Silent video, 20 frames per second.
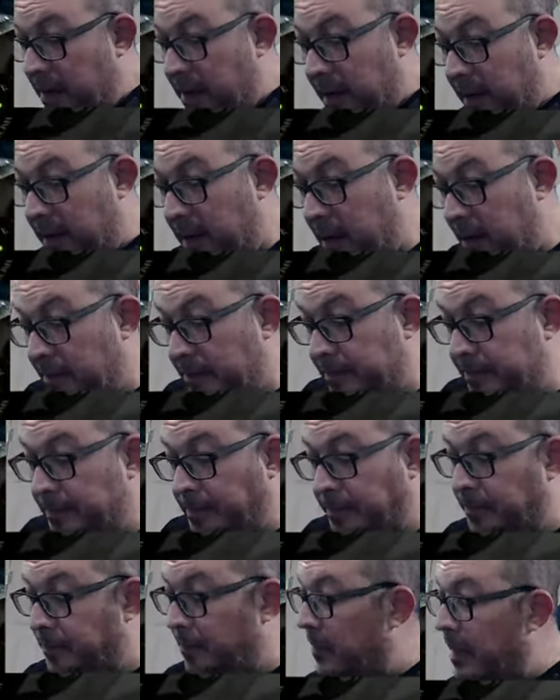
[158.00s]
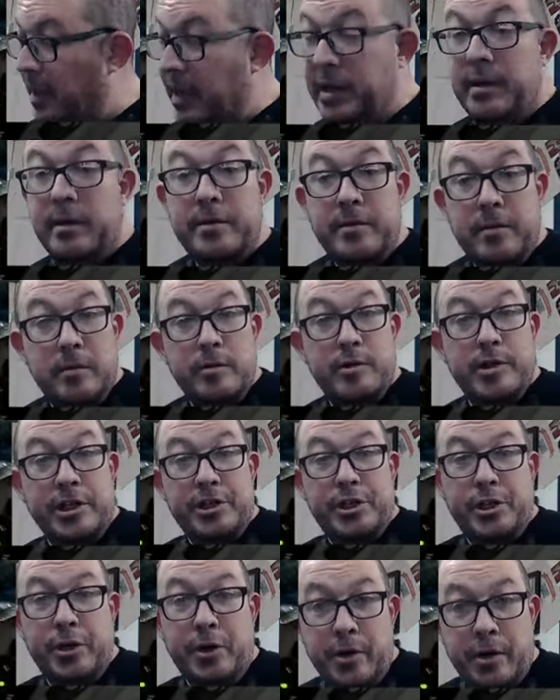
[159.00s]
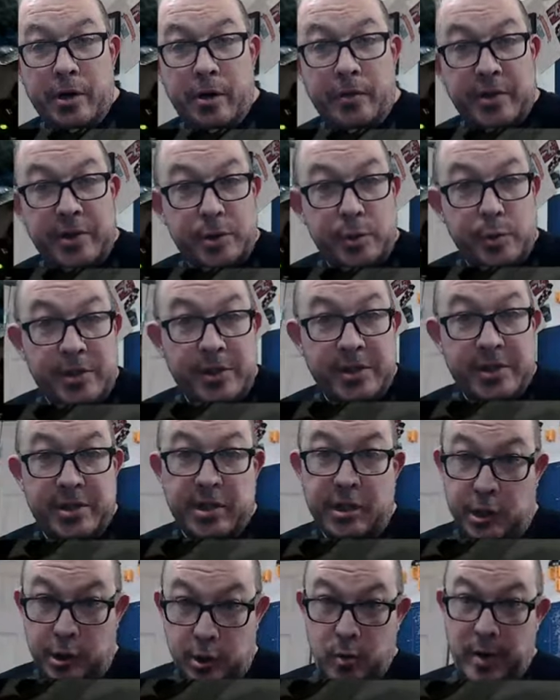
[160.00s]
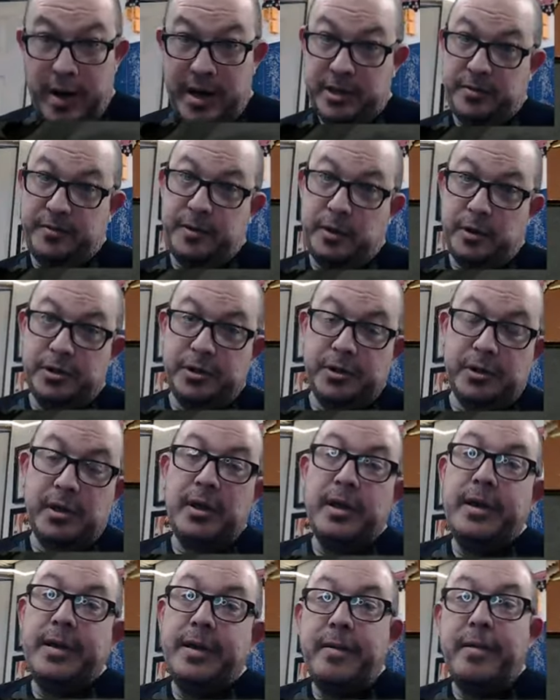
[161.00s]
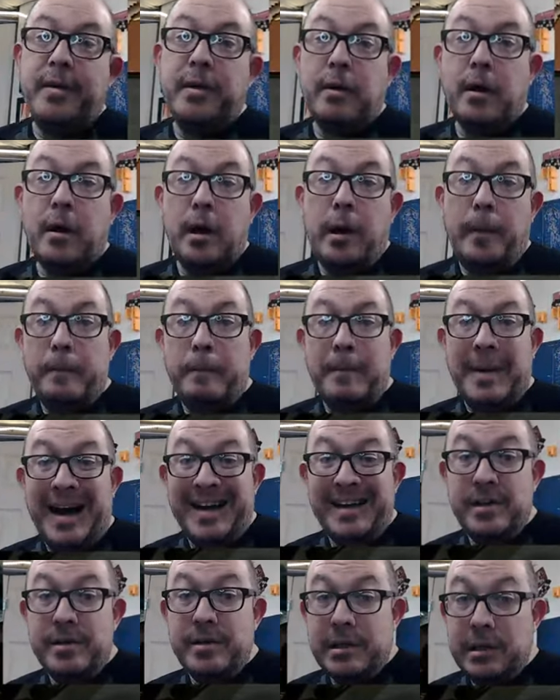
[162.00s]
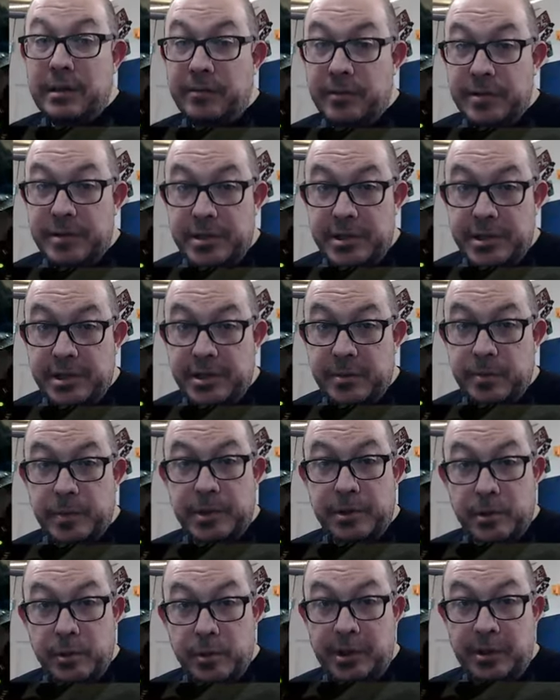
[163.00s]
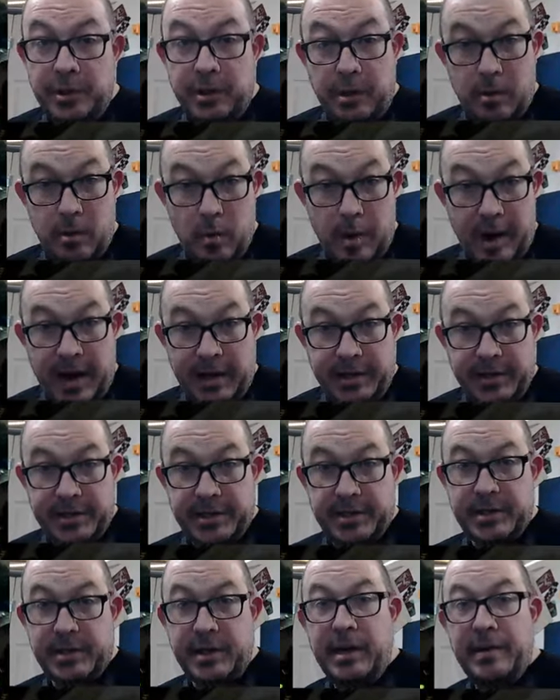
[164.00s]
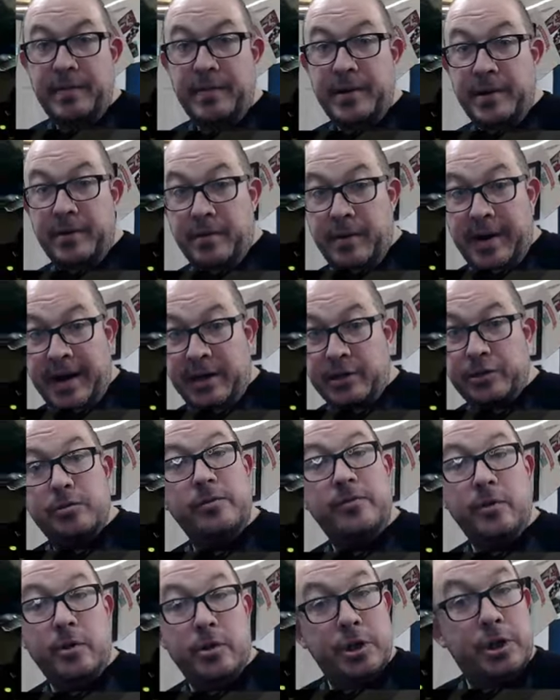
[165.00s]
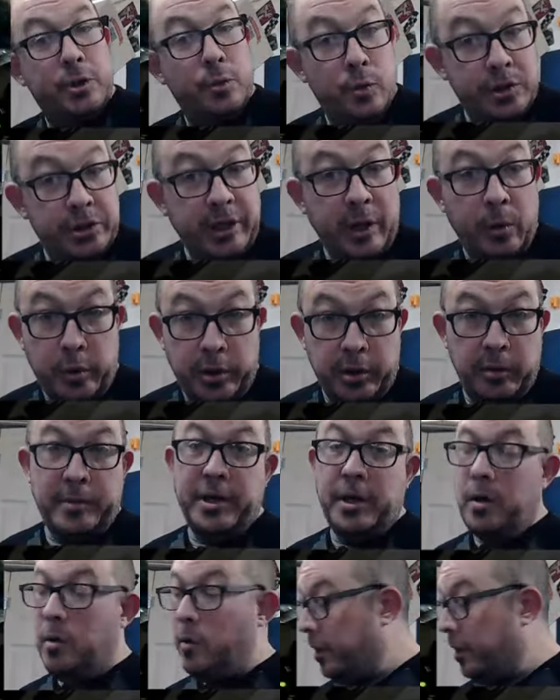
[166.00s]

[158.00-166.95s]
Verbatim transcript: Um, and just so you know, this one is the US version. There are minor differences between the US and the international version, which I will be going